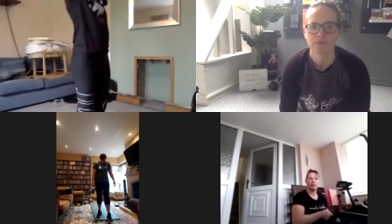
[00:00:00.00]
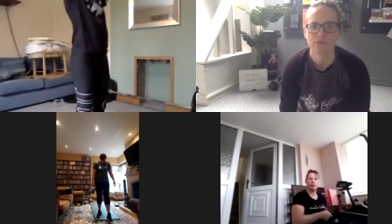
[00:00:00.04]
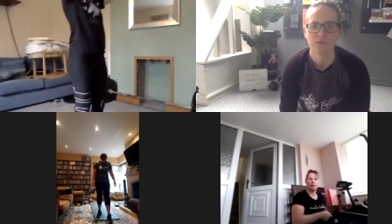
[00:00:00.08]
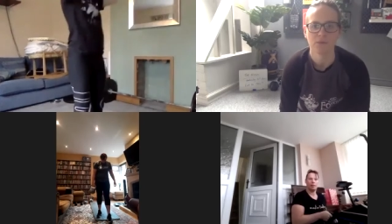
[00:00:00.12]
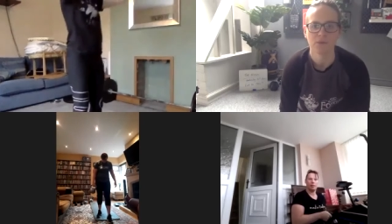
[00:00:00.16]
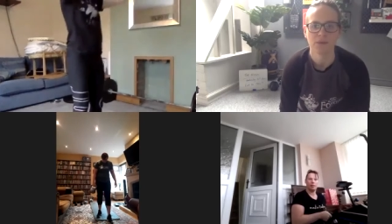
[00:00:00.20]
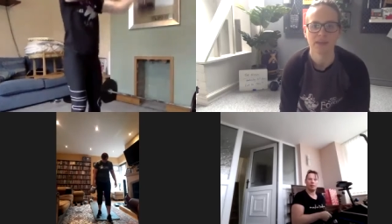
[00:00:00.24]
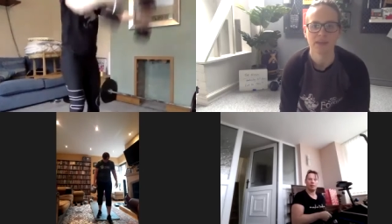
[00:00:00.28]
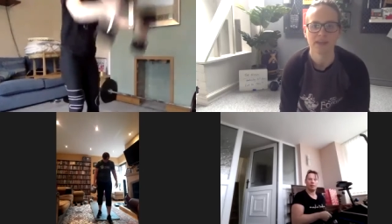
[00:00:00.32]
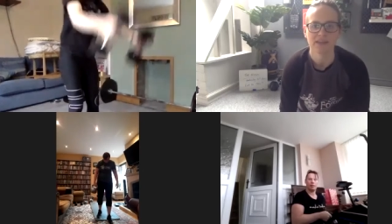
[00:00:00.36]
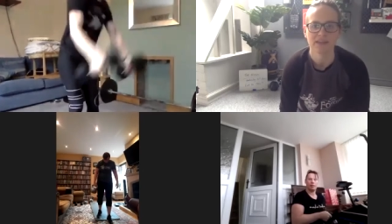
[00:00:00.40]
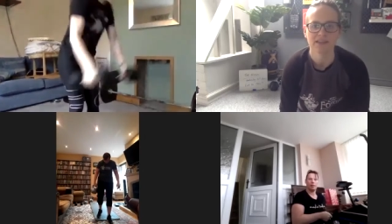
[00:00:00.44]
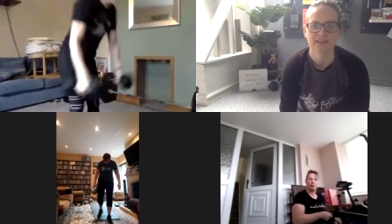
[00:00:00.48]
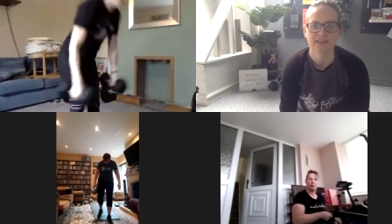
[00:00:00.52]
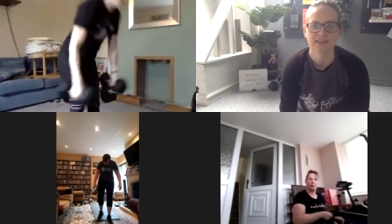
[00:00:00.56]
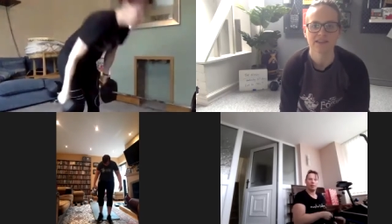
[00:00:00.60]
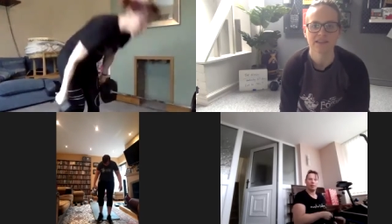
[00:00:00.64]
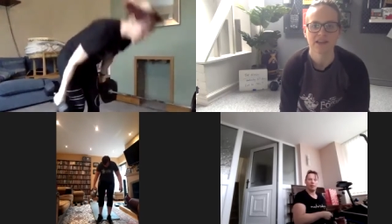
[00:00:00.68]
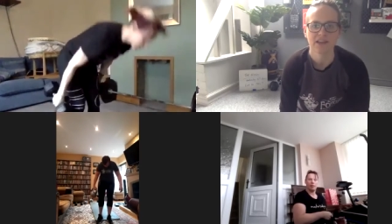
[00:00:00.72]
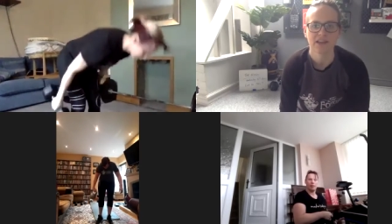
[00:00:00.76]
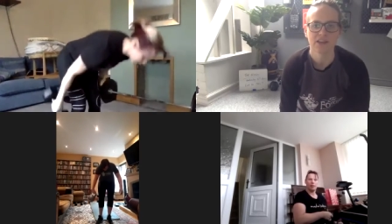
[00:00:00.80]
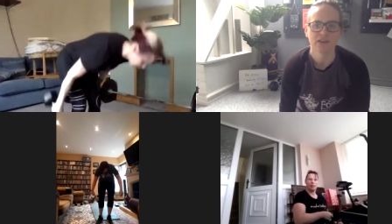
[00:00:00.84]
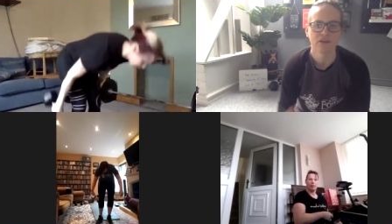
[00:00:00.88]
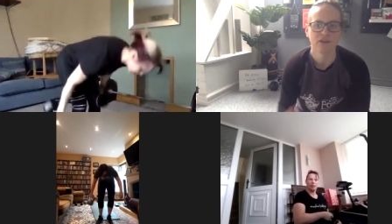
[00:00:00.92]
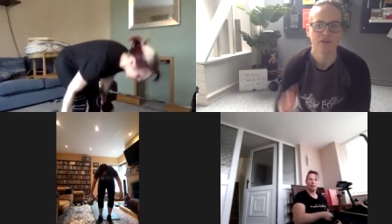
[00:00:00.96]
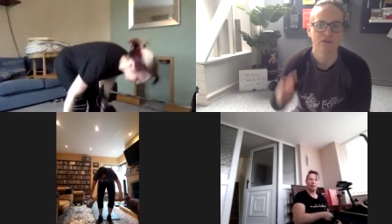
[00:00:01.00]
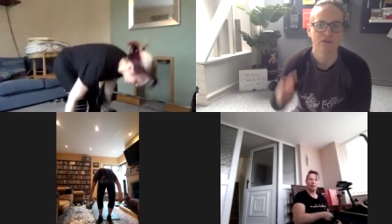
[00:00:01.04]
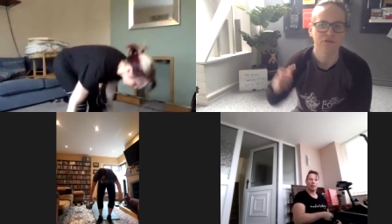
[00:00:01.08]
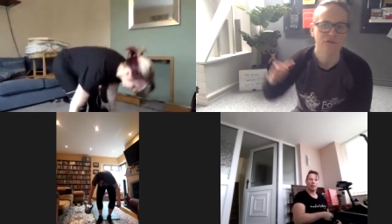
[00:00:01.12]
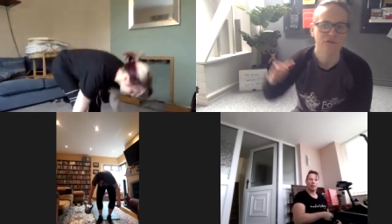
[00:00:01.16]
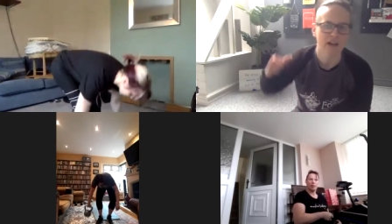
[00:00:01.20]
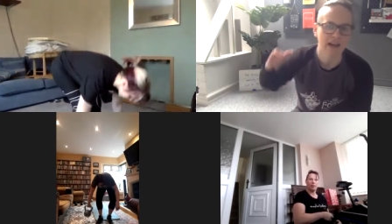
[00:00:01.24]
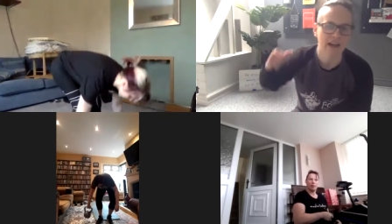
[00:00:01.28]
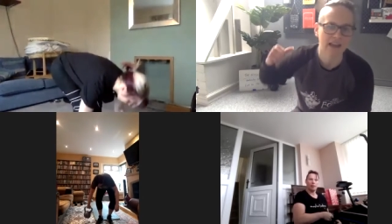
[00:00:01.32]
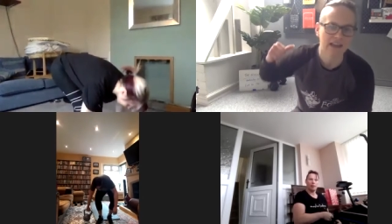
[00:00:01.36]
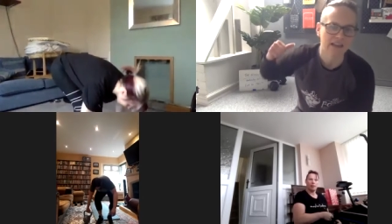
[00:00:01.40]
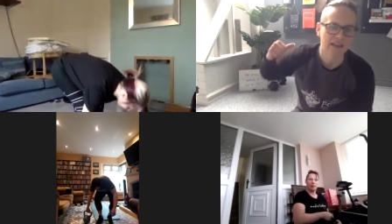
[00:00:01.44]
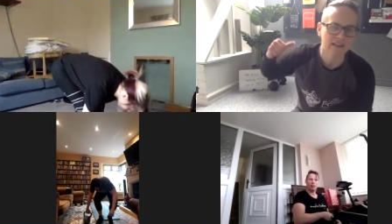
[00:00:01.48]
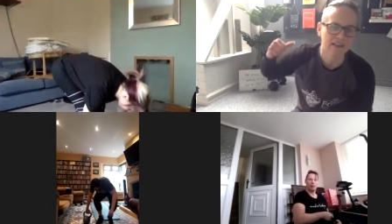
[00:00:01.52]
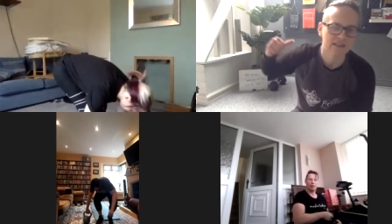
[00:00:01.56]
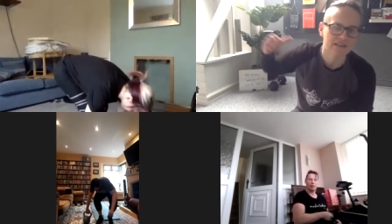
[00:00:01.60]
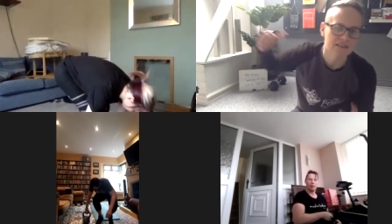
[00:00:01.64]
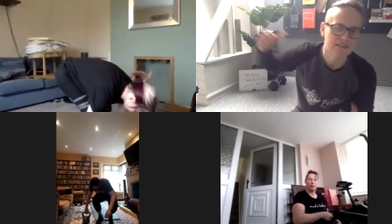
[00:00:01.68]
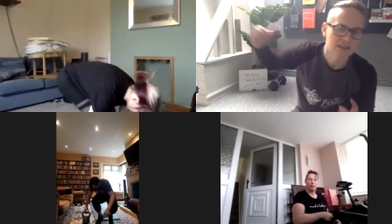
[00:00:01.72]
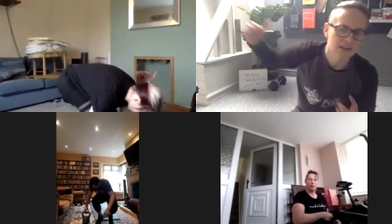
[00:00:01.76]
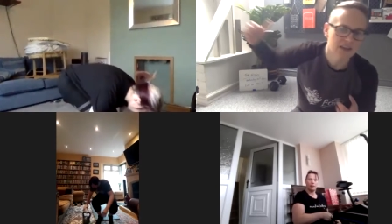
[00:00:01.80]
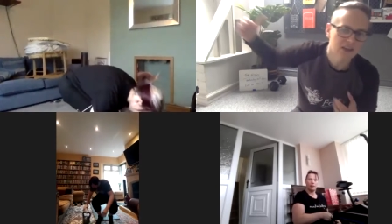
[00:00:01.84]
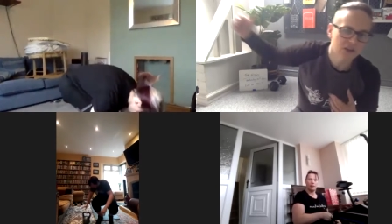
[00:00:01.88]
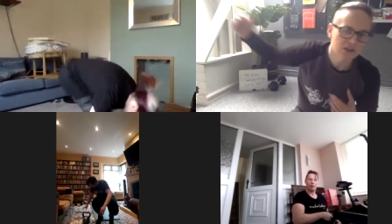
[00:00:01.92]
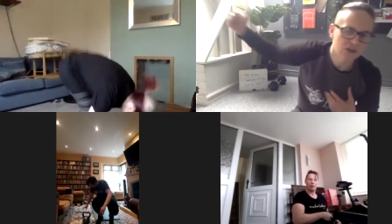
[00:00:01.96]
the weight, you'll find
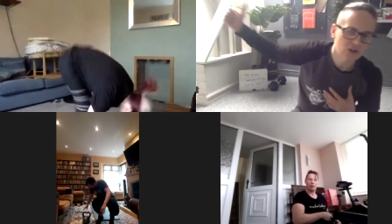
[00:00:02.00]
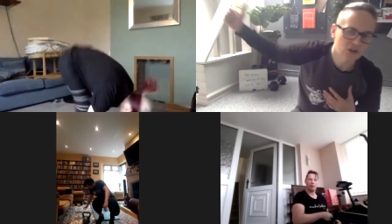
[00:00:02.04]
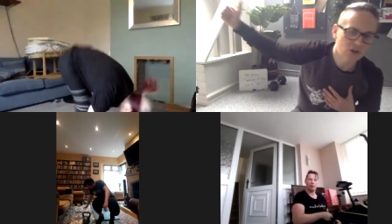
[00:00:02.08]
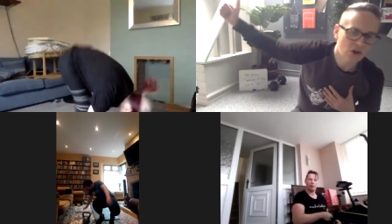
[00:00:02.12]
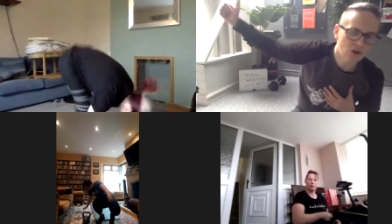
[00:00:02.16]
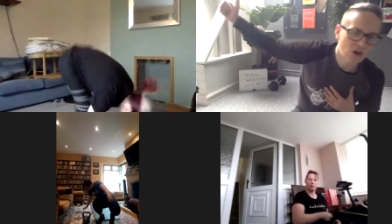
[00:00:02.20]
your